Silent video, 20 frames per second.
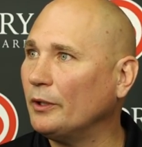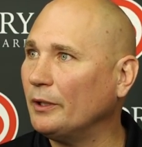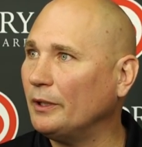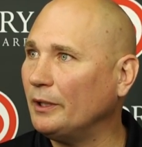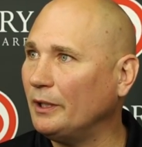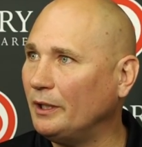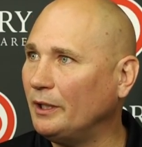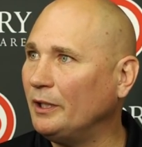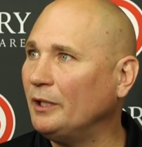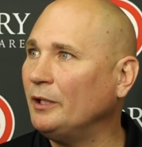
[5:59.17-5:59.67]
and
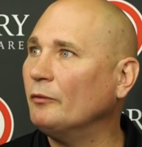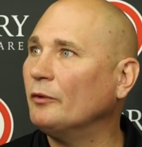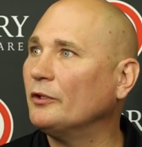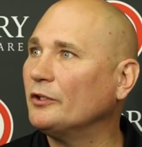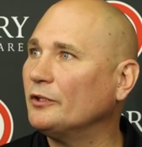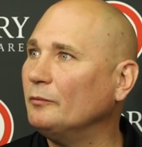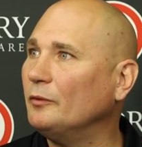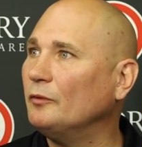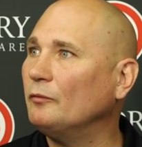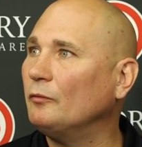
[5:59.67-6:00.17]
he
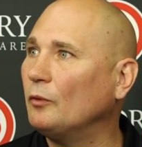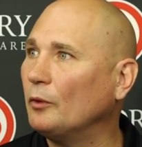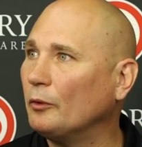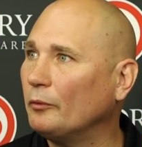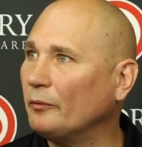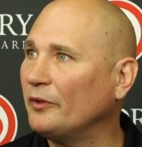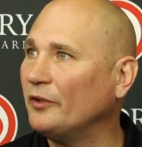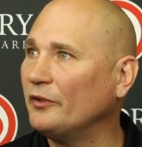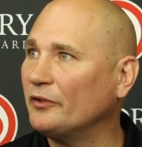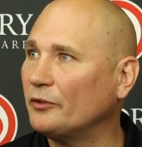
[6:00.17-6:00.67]
wants to move
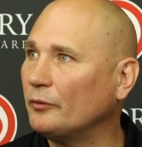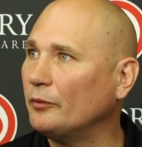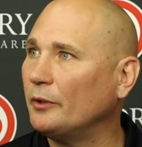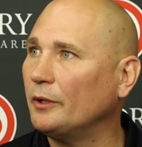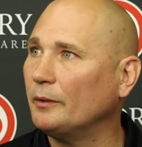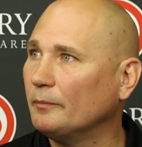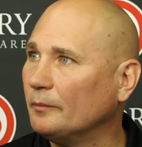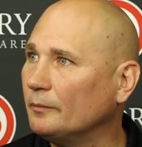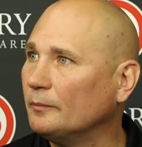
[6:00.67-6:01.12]
forward with his career.